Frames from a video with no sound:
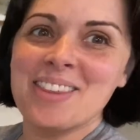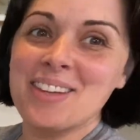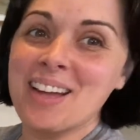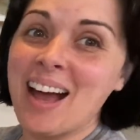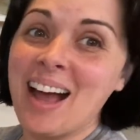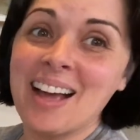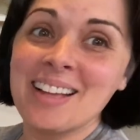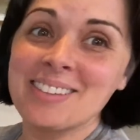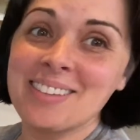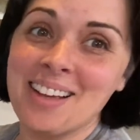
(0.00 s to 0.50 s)

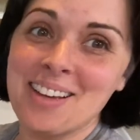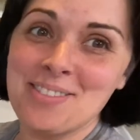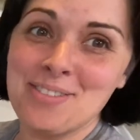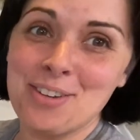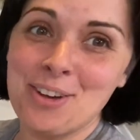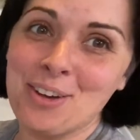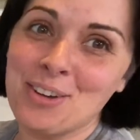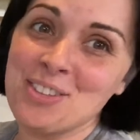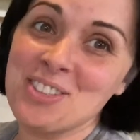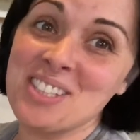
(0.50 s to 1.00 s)
I love
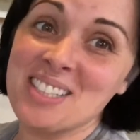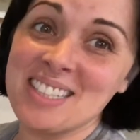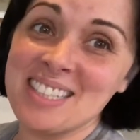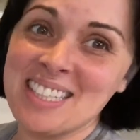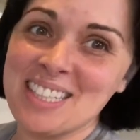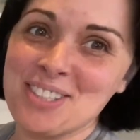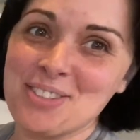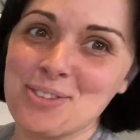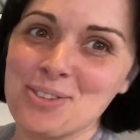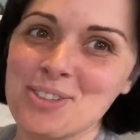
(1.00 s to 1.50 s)
noses
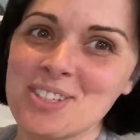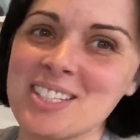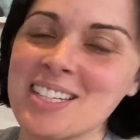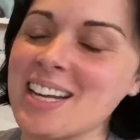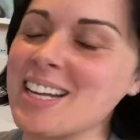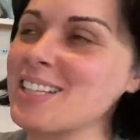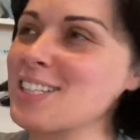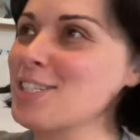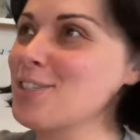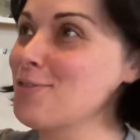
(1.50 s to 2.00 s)
because they're just
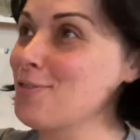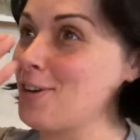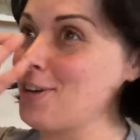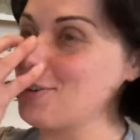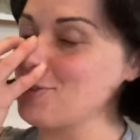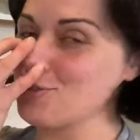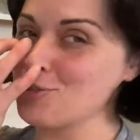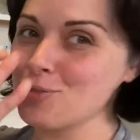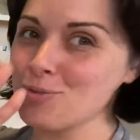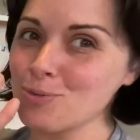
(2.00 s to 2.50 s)
like this
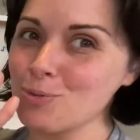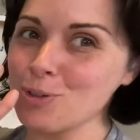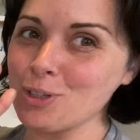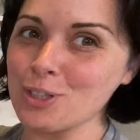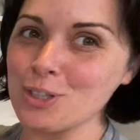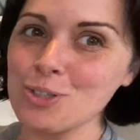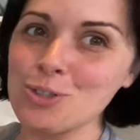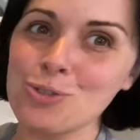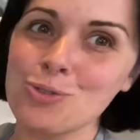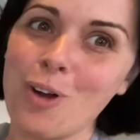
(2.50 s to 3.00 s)
fun,
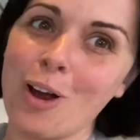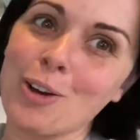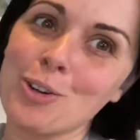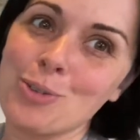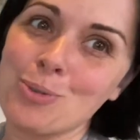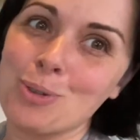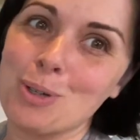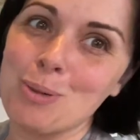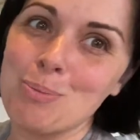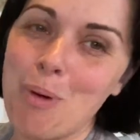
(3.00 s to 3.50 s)
really
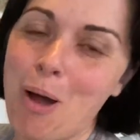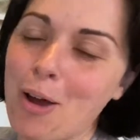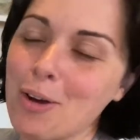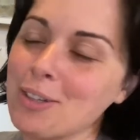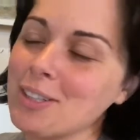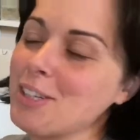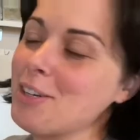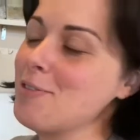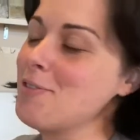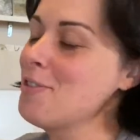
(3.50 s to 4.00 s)
structural
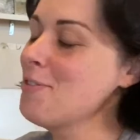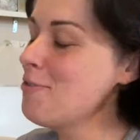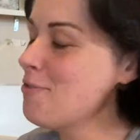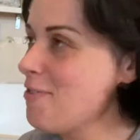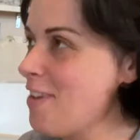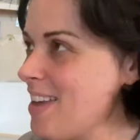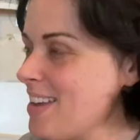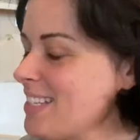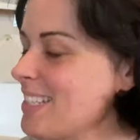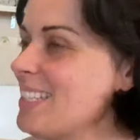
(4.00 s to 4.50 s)
part of the
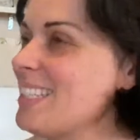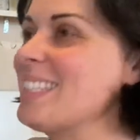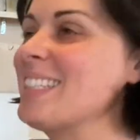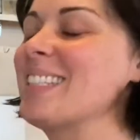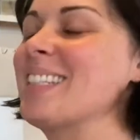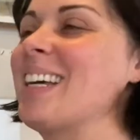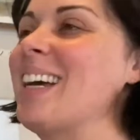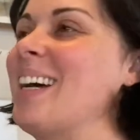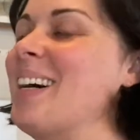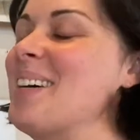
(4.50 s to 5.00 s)
face.
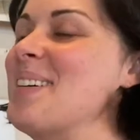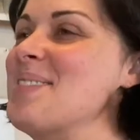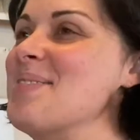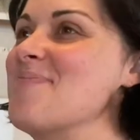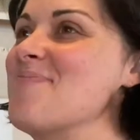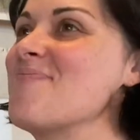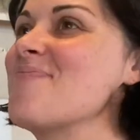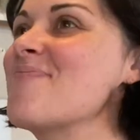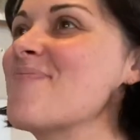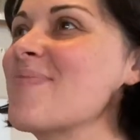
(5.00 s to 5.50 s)

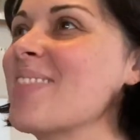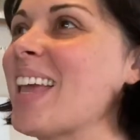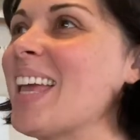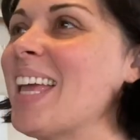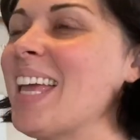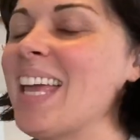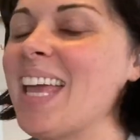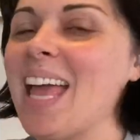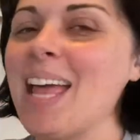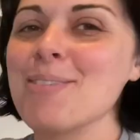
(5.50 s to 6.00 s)
And
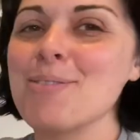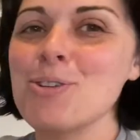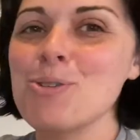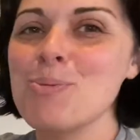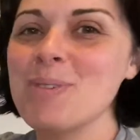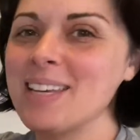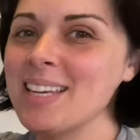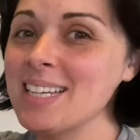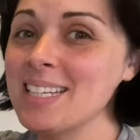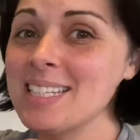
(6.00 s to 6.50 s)
when you
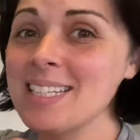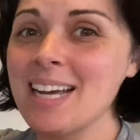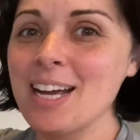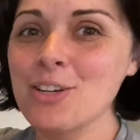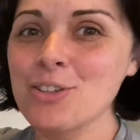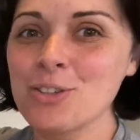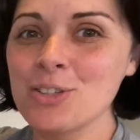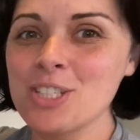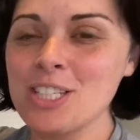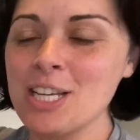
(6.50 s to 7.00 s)
begin to
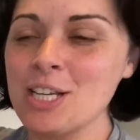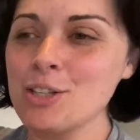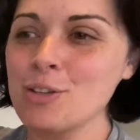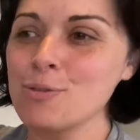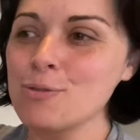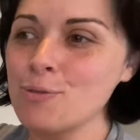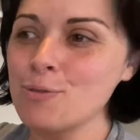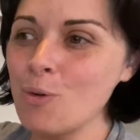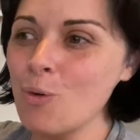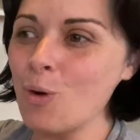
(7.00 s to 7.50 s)
understand the
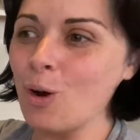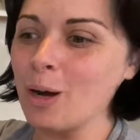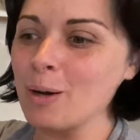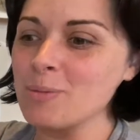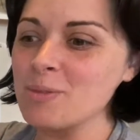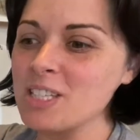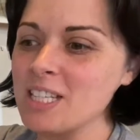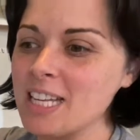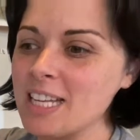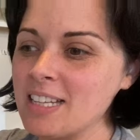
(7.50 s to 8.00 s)

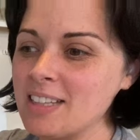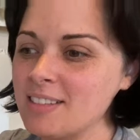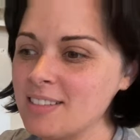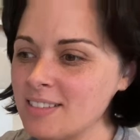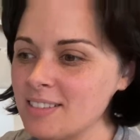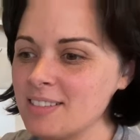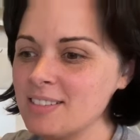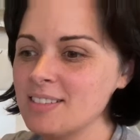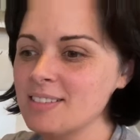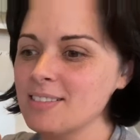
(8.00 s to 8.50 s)
forms
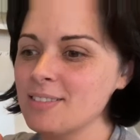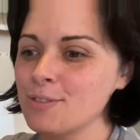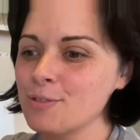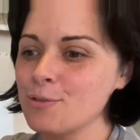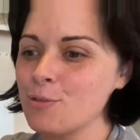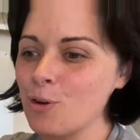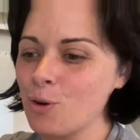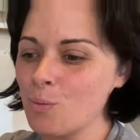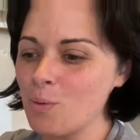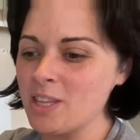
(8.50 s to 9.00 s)

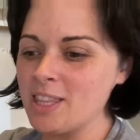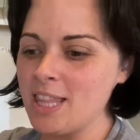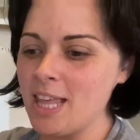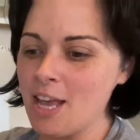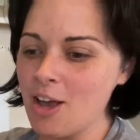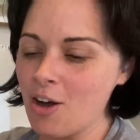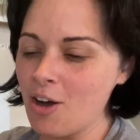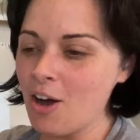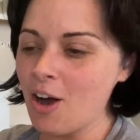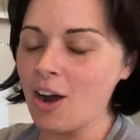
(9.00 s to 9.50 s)
for what they
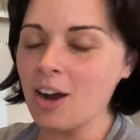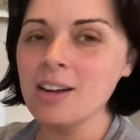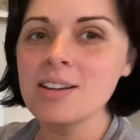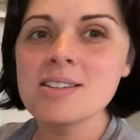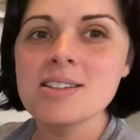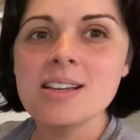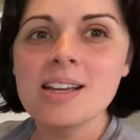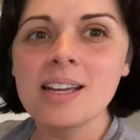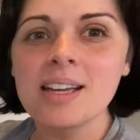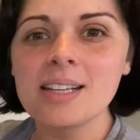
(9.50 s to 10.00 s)
are,
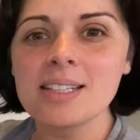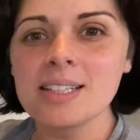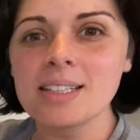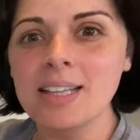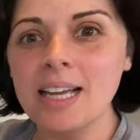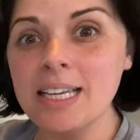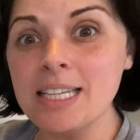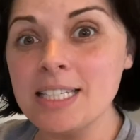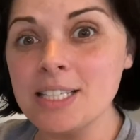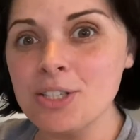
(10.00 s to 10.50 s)
it's a
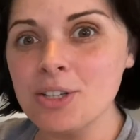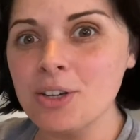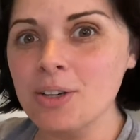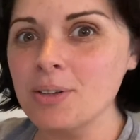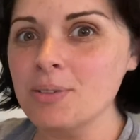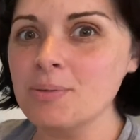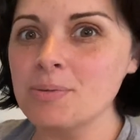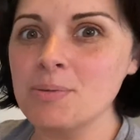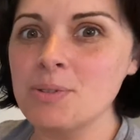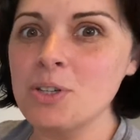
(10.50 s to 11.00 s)
lot
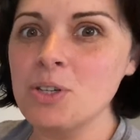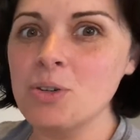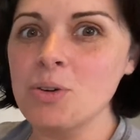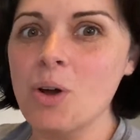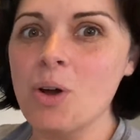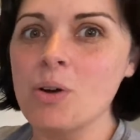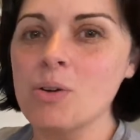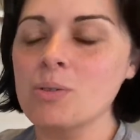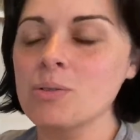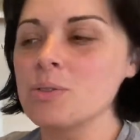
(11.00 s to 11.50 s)
easier when you
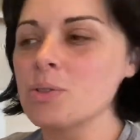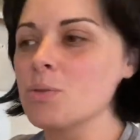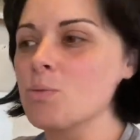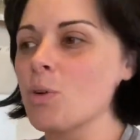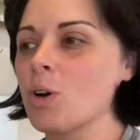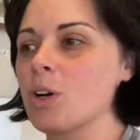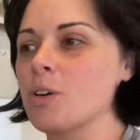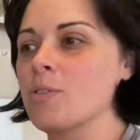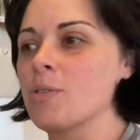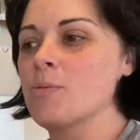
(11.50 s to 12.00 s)
go to
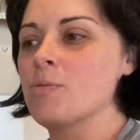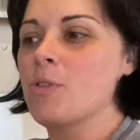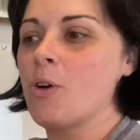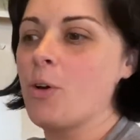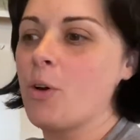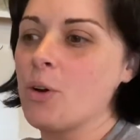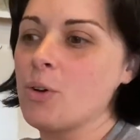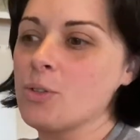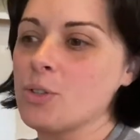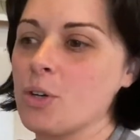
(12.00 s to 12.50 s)
work from
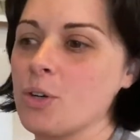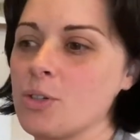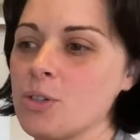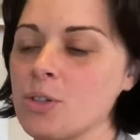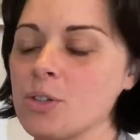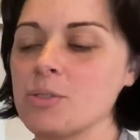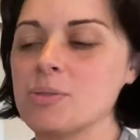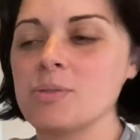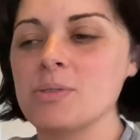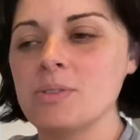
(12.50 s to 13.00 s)
photos or
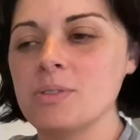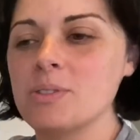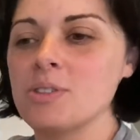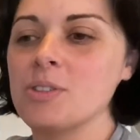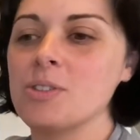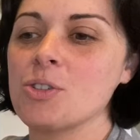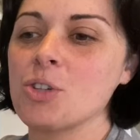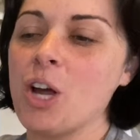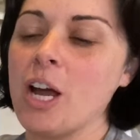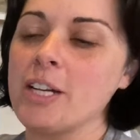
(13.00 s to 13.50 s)
you're
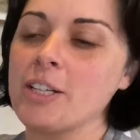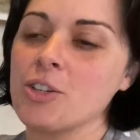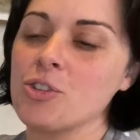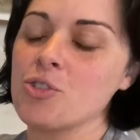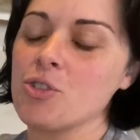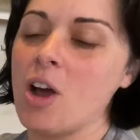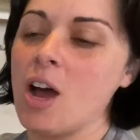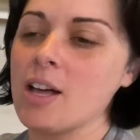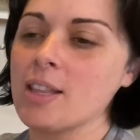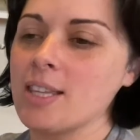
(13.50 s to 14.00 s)
trying to
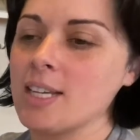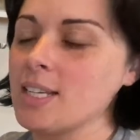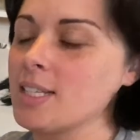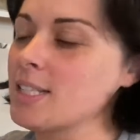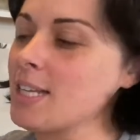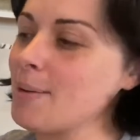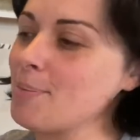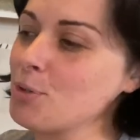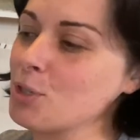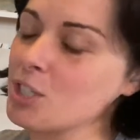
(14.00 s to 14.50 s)
draw things
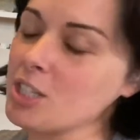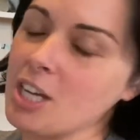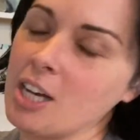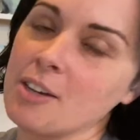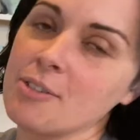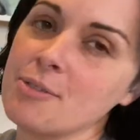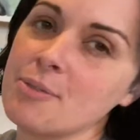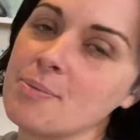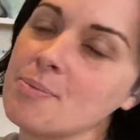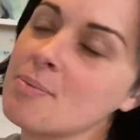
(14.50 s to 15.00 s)
up yourself.